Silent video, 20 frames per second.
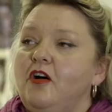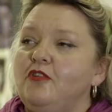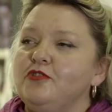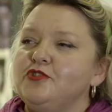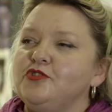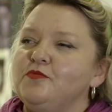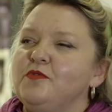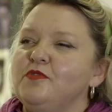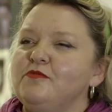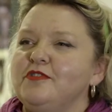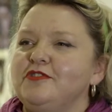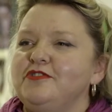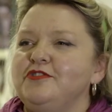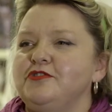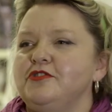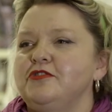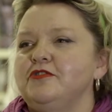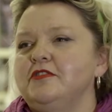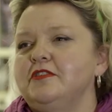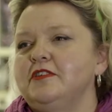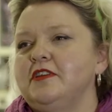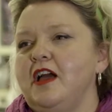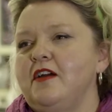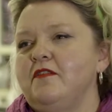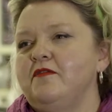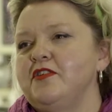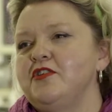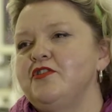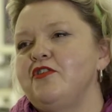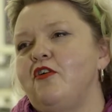Also, we wanted to
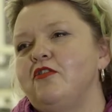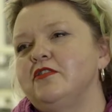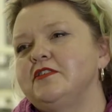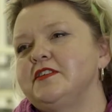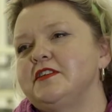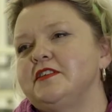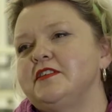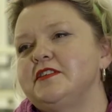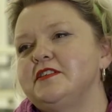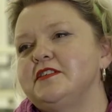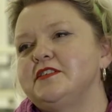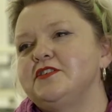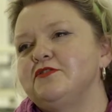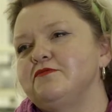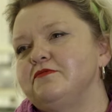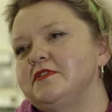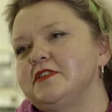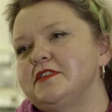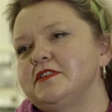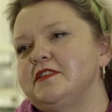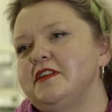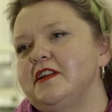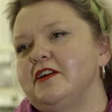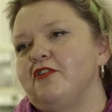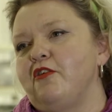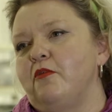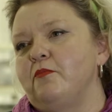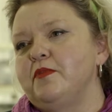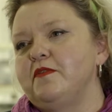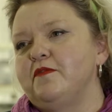have a nod at the students that
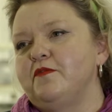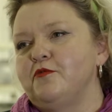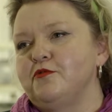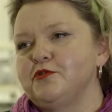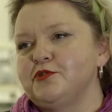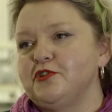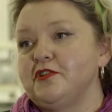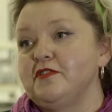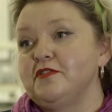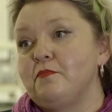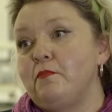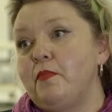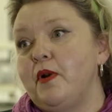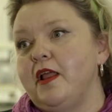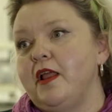had gone before, sort of the